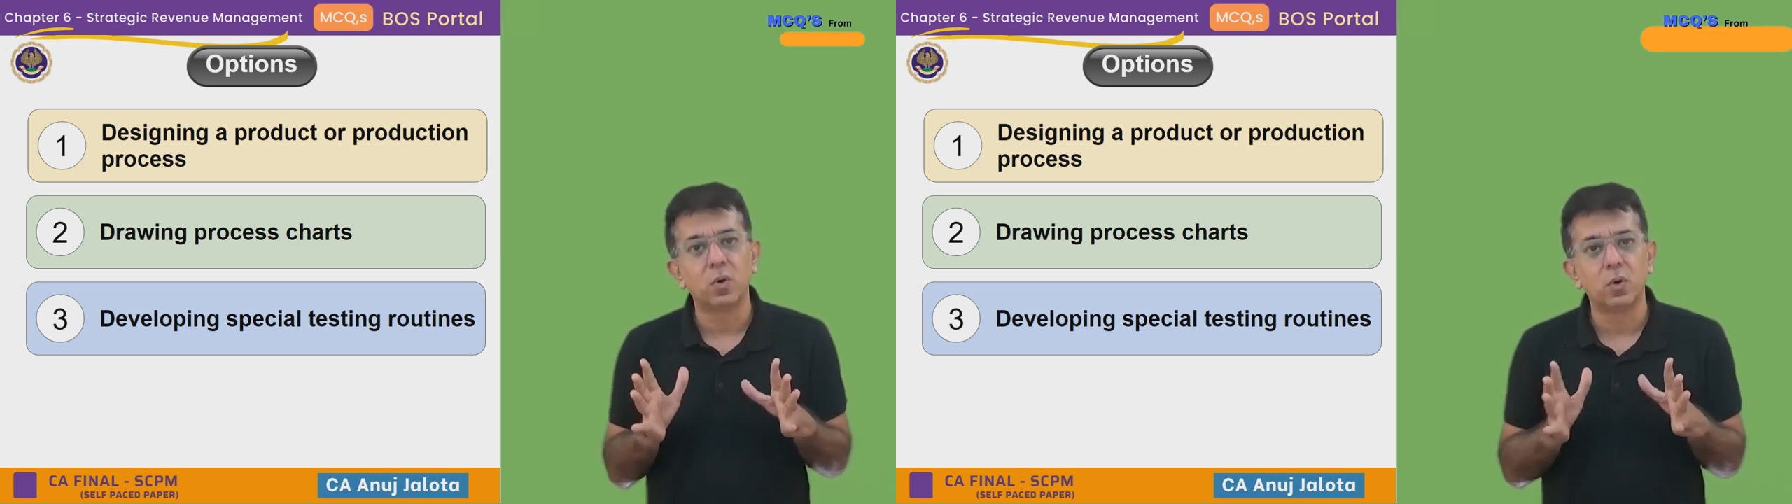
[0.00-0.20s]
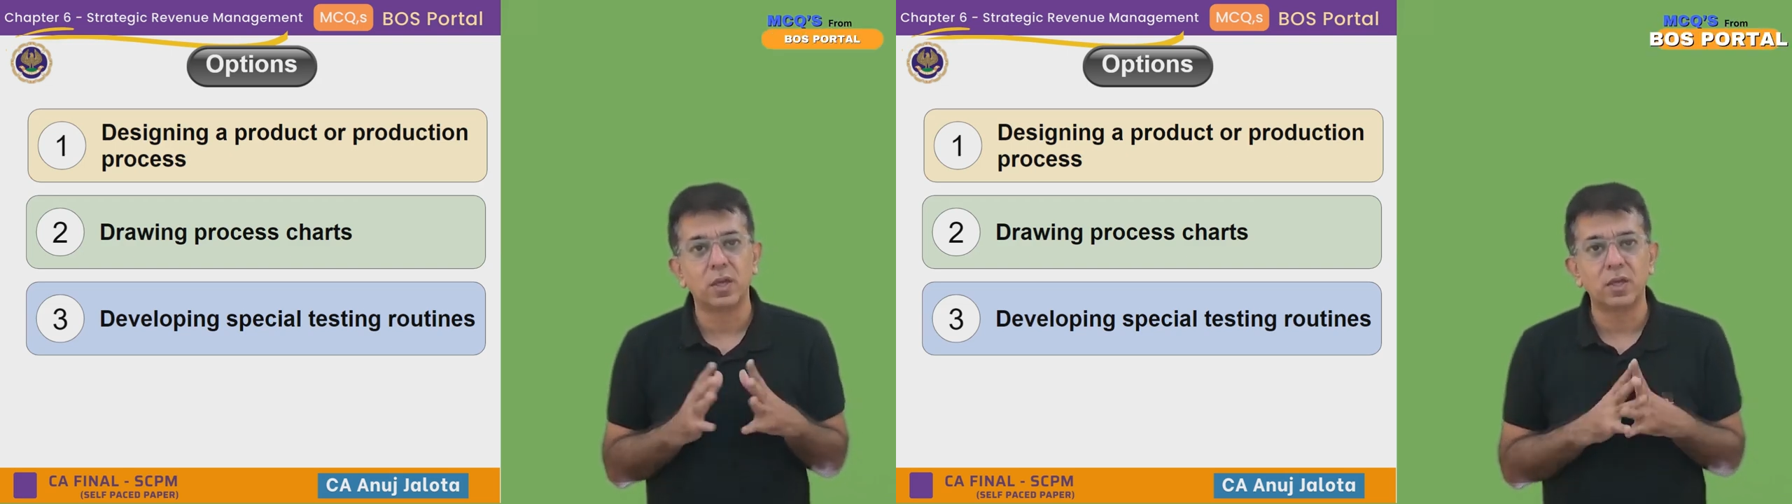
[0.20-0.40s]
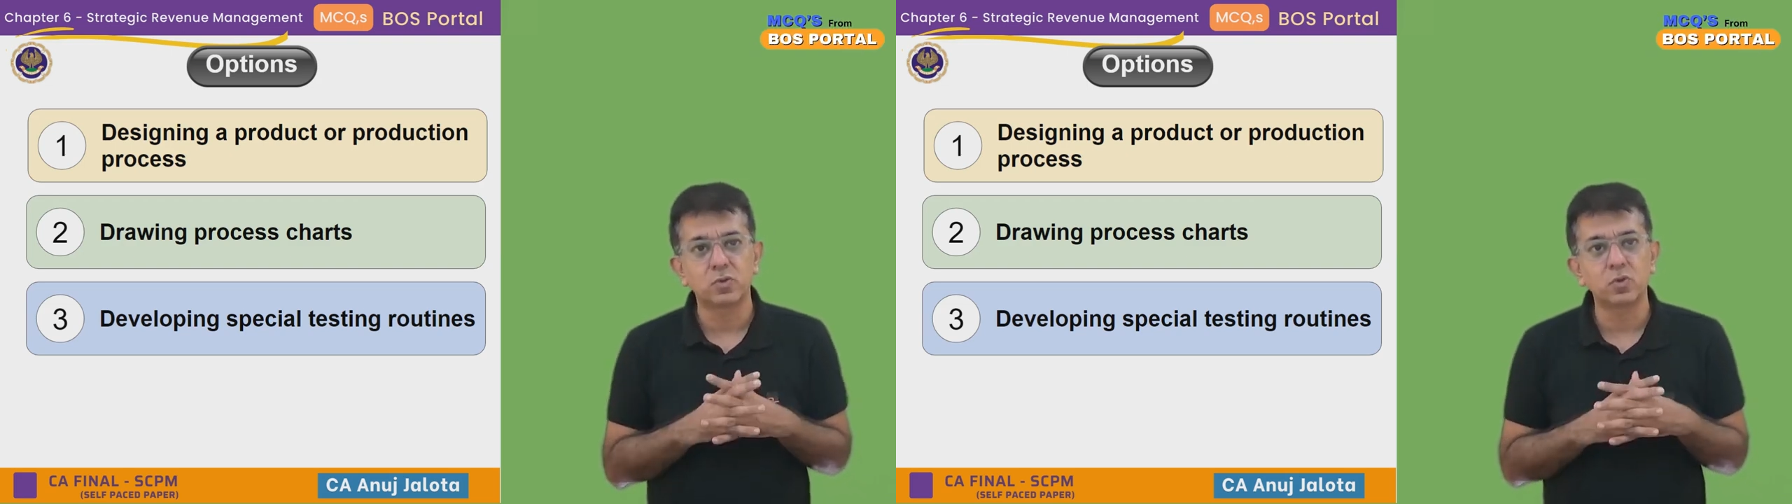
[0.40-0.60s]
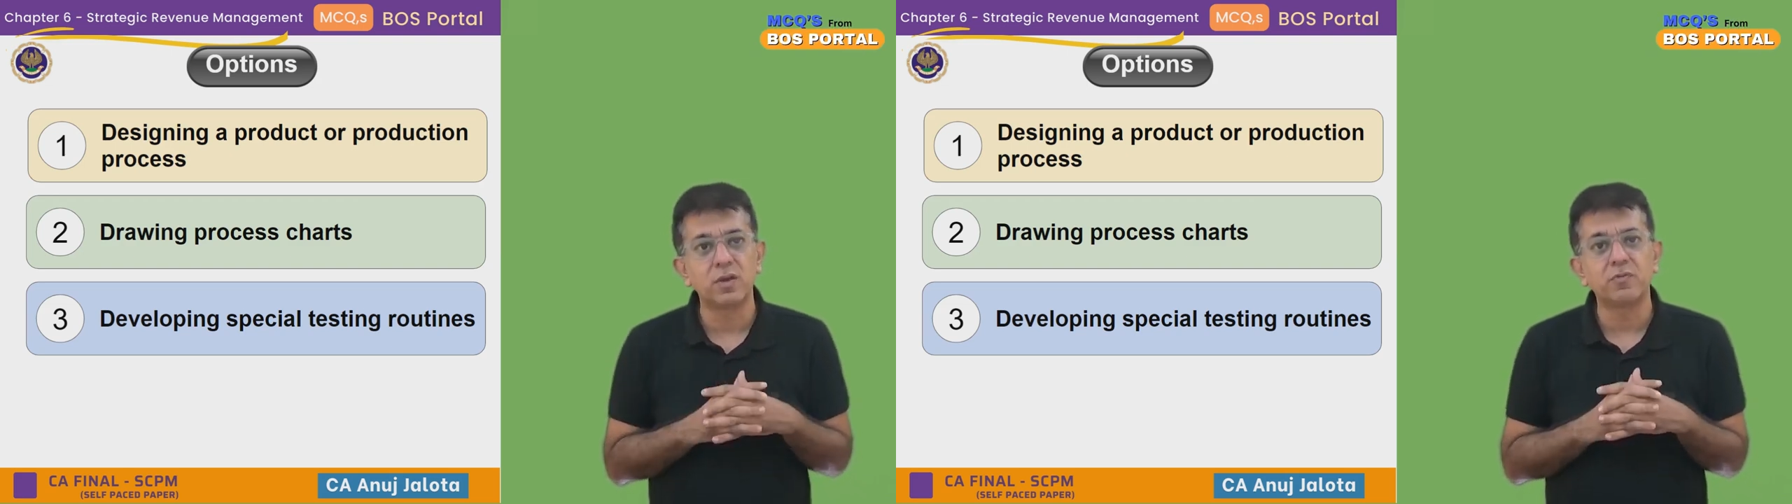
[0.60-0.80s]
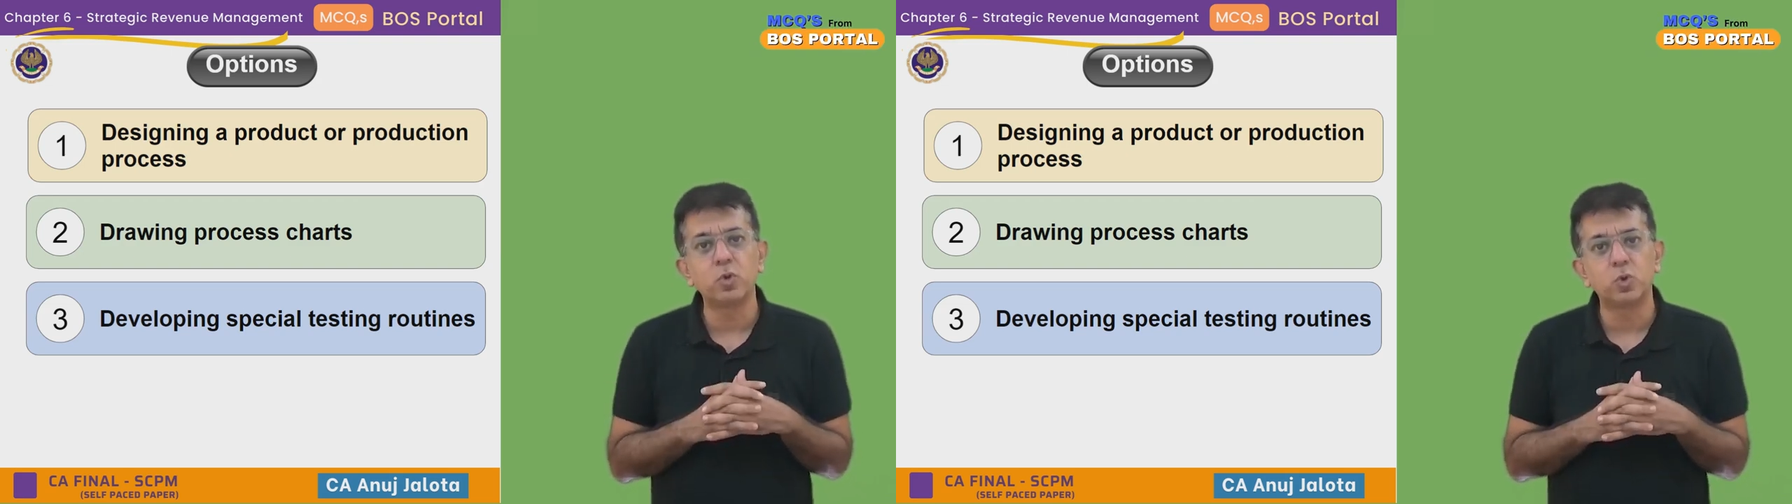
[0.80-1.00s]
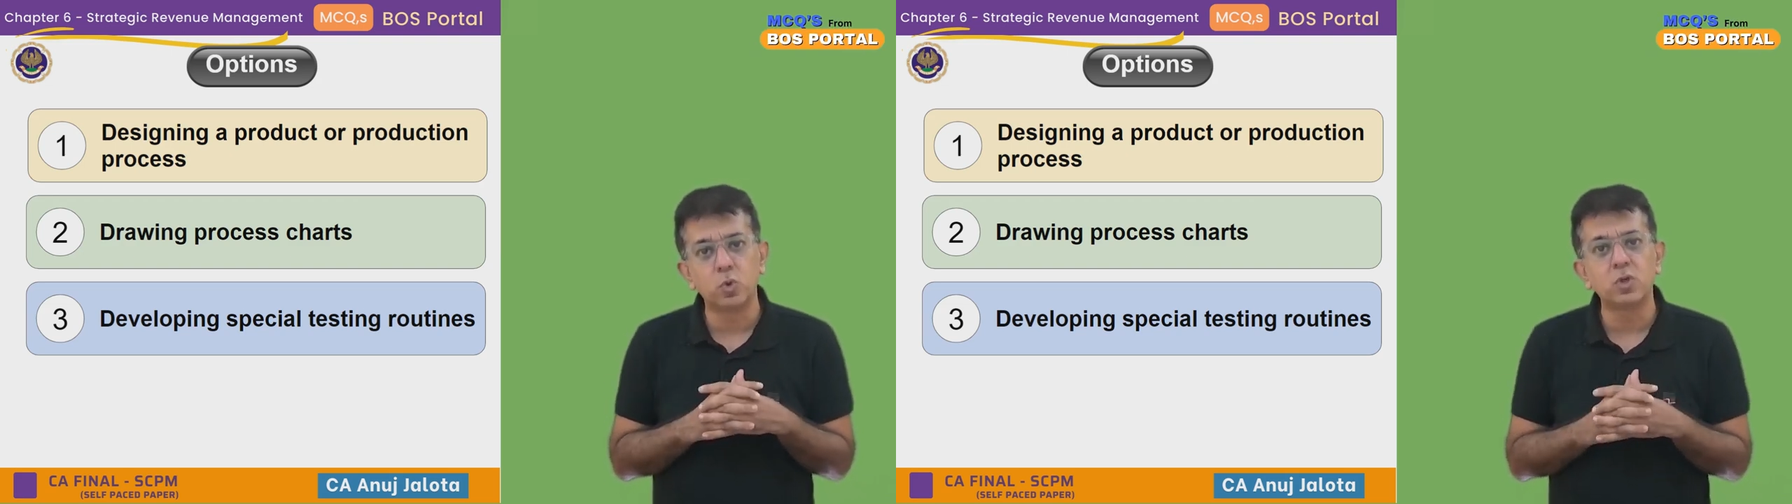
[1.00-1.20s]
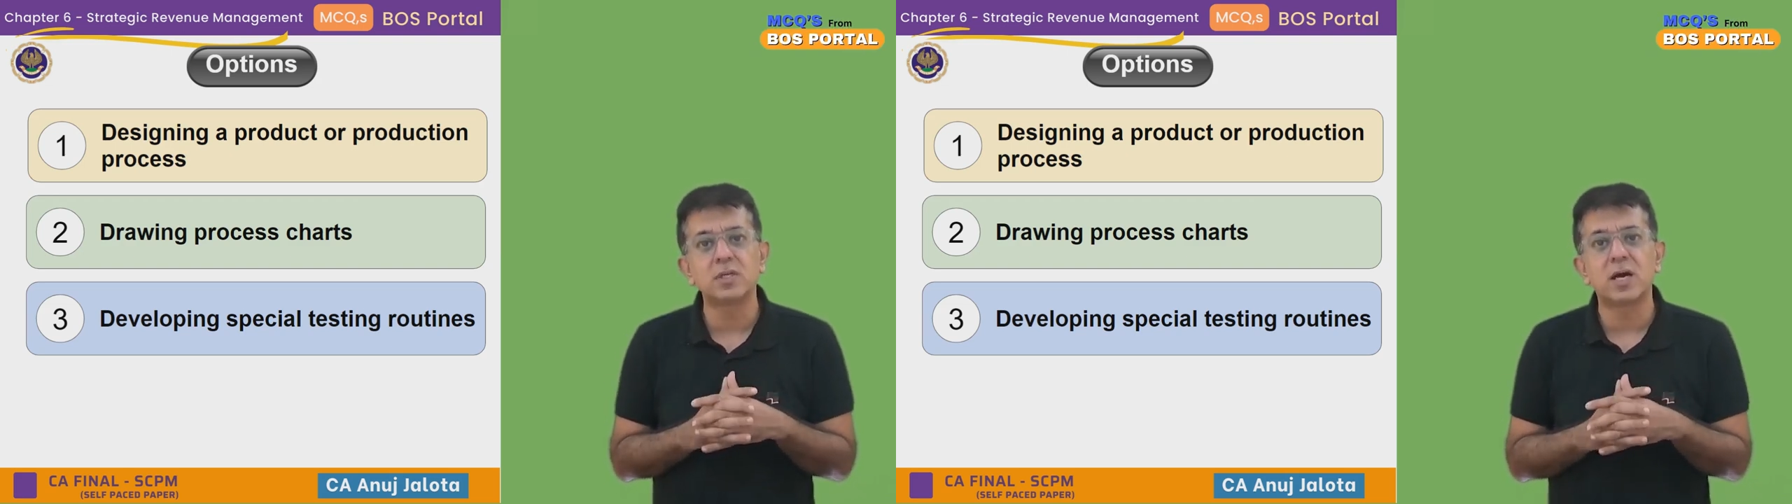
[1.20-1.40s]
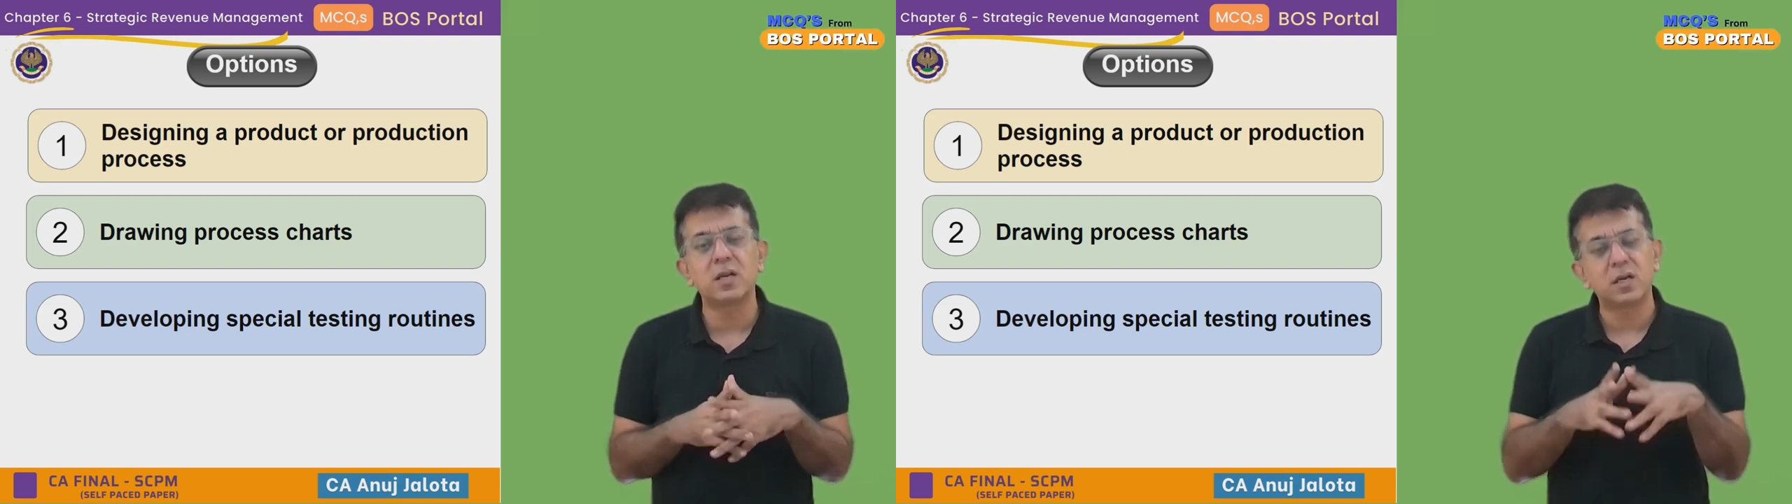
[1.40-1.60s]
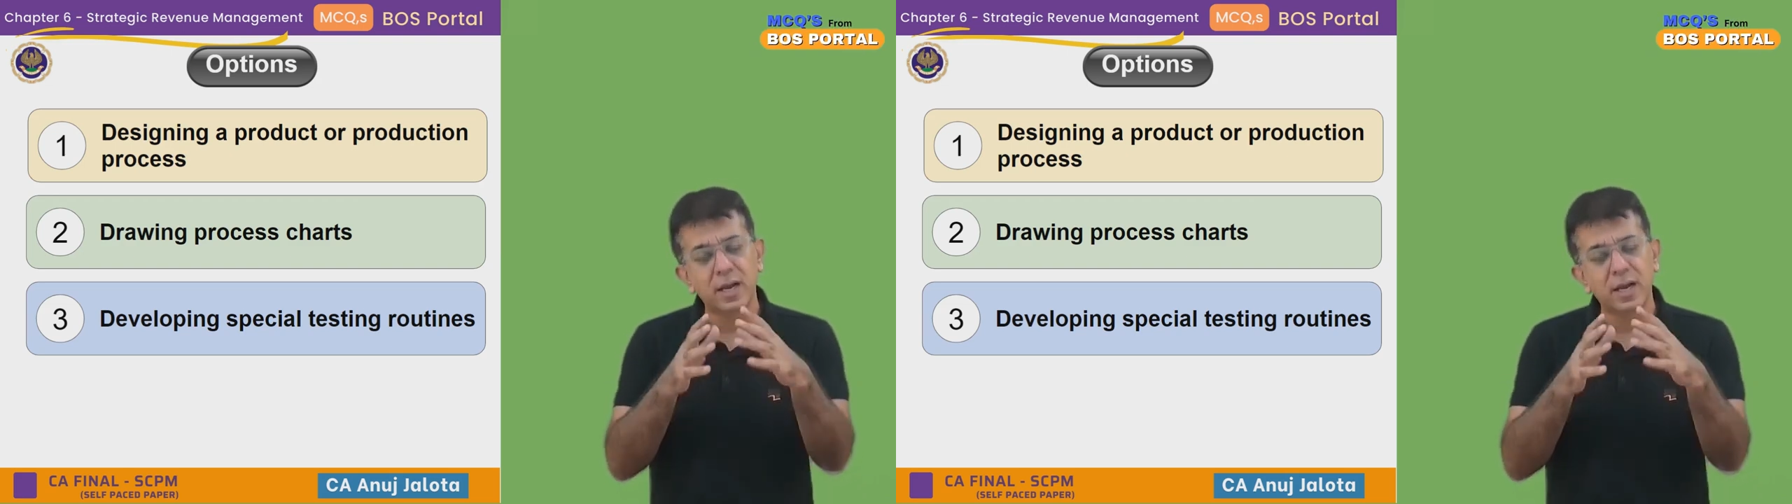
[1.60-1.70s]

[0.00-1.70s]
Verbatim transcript: Okay, so therefore those are